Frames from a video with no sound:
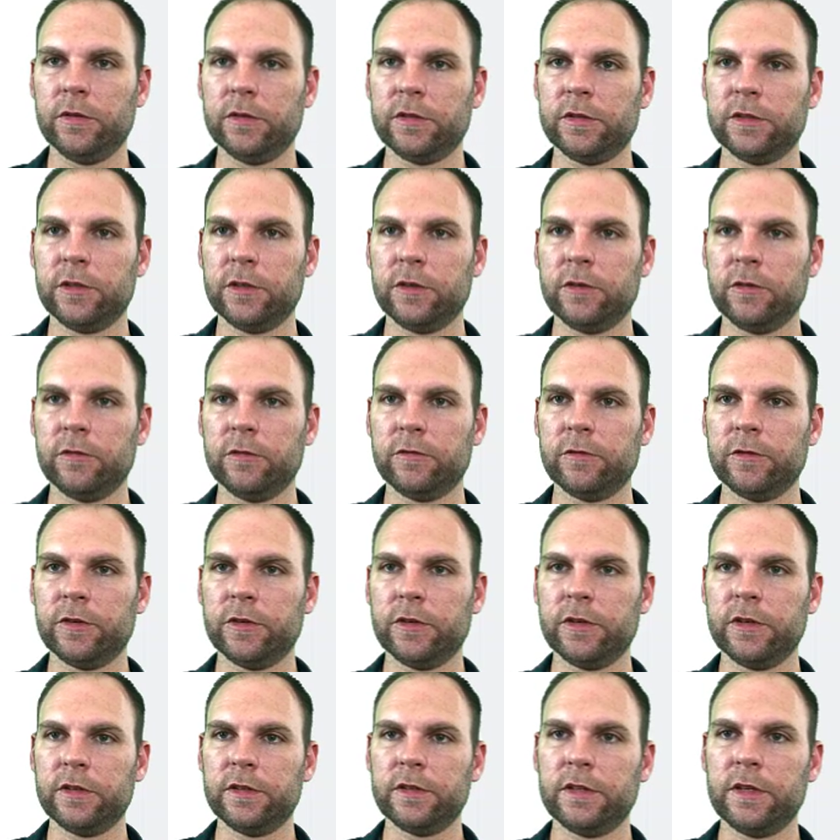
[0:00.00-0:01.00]
So for
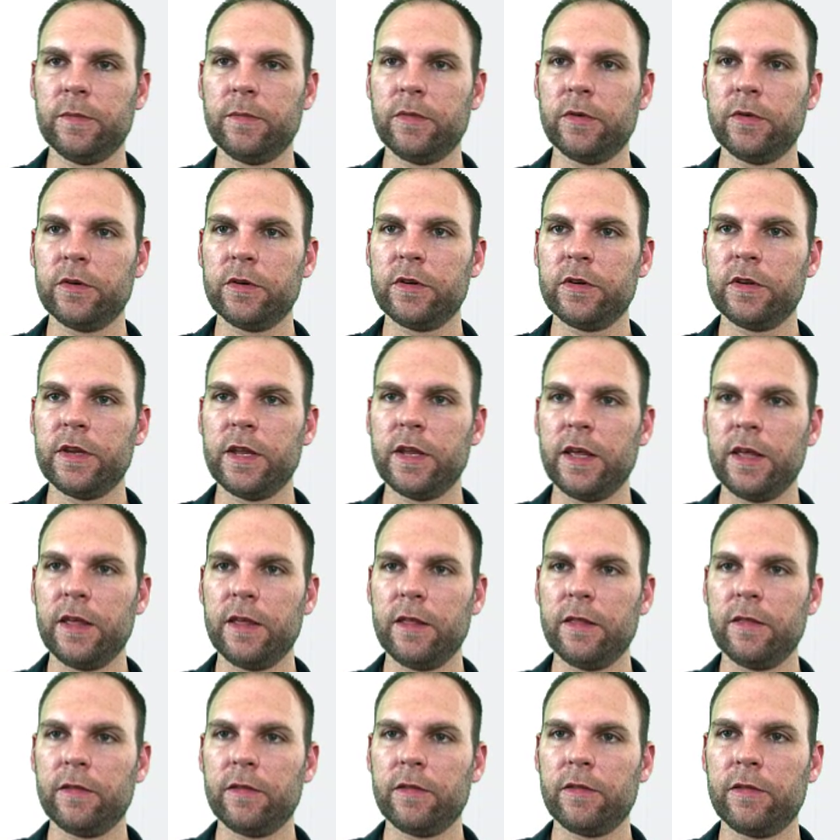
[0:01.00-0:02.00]
December
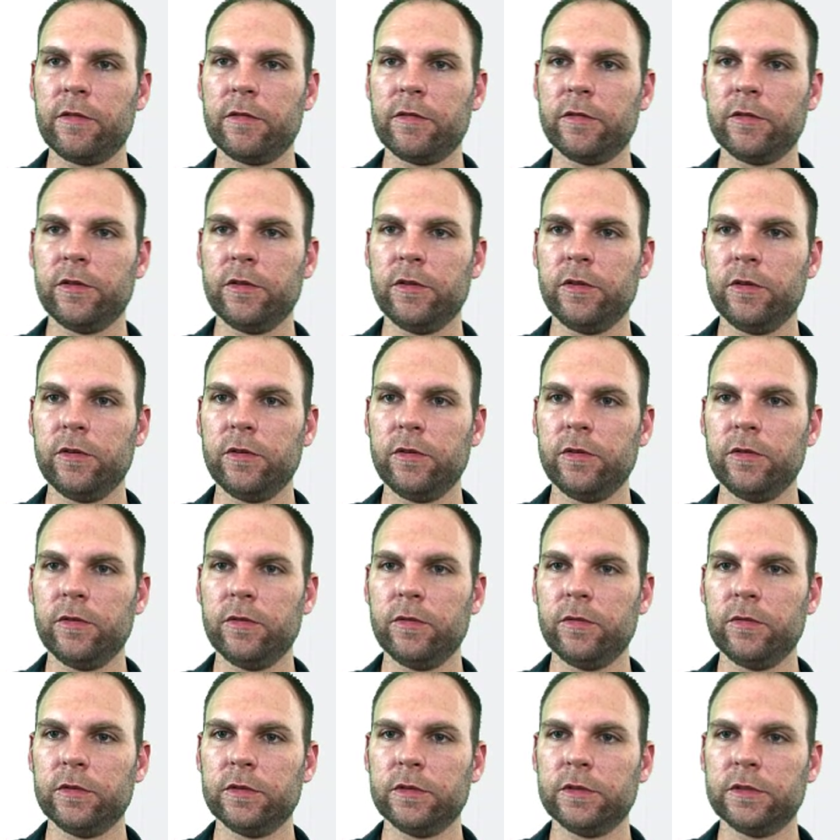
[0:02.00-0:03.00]
10th to,
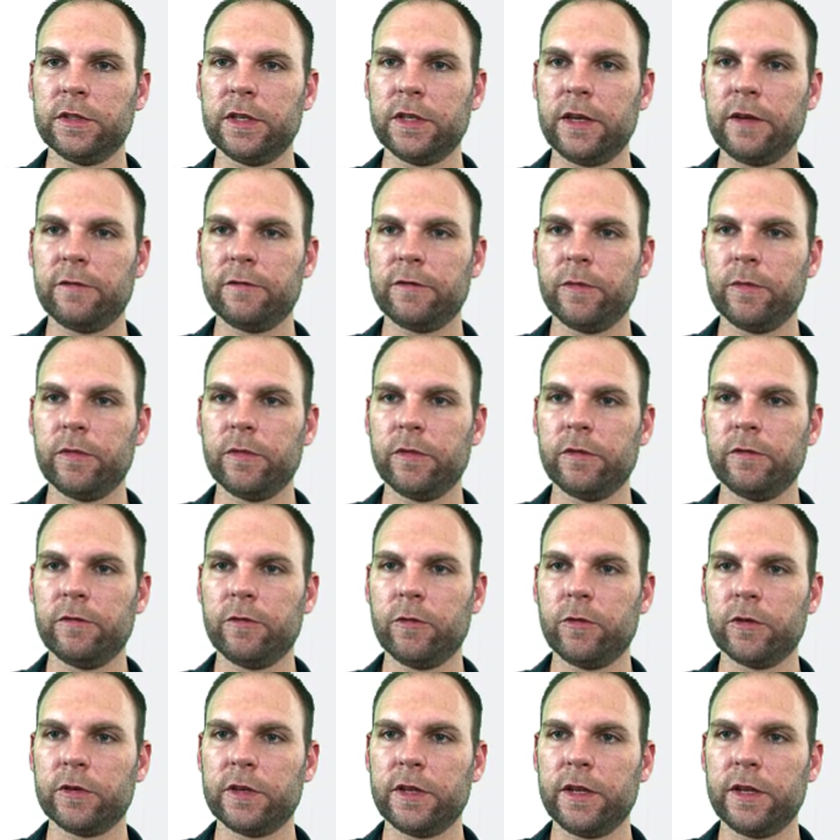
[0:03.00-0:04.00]
we'll say from the
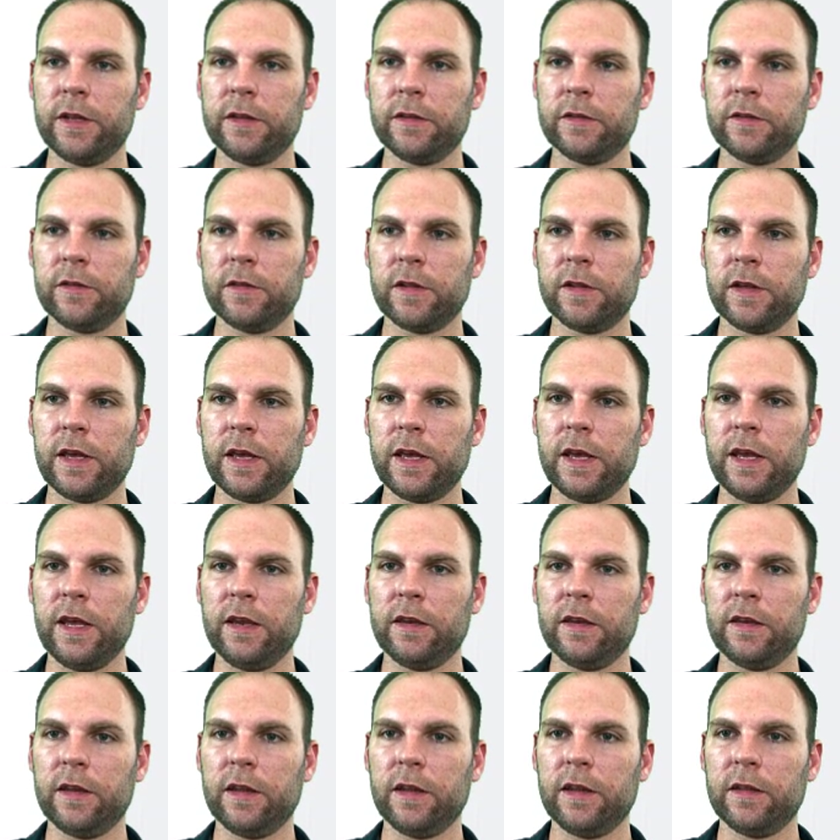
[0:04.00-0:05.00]
14th to the
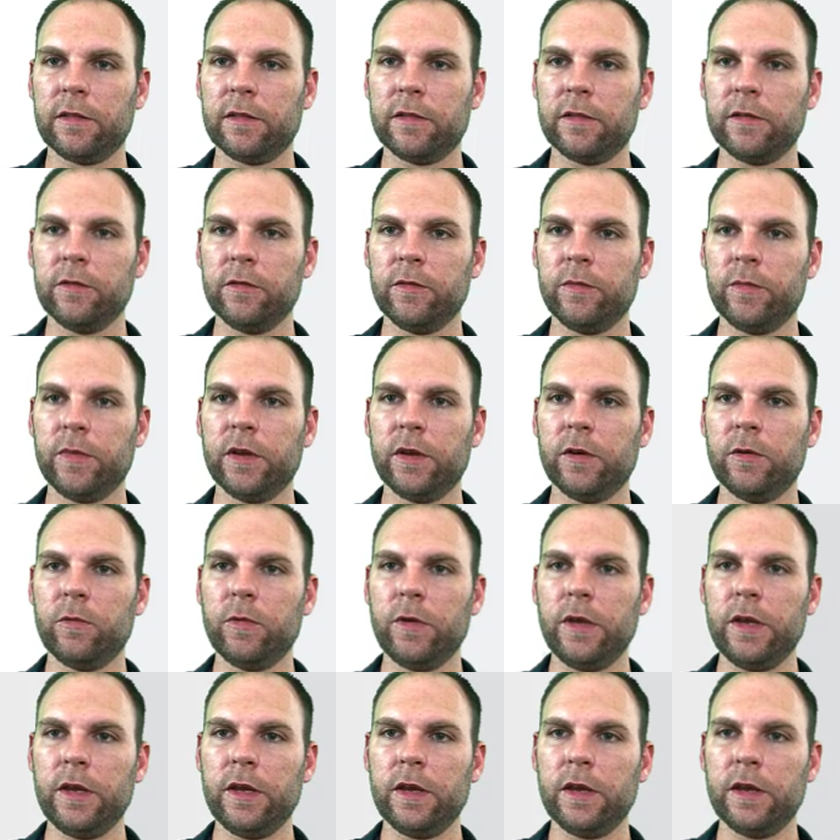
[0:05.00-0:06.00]
18th, there will be a
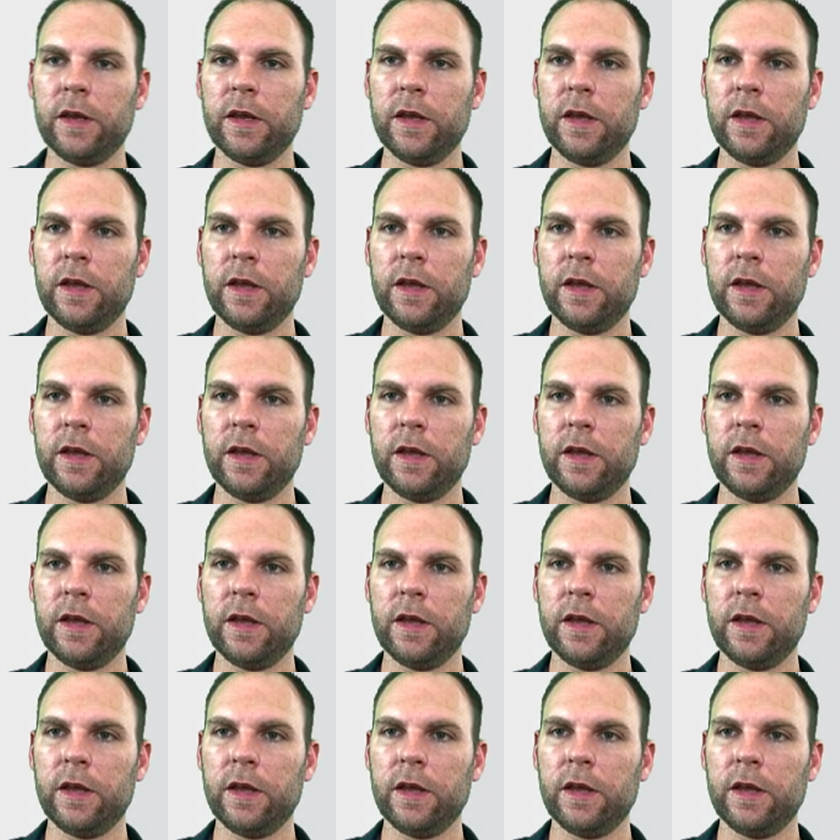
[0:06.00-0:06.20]
week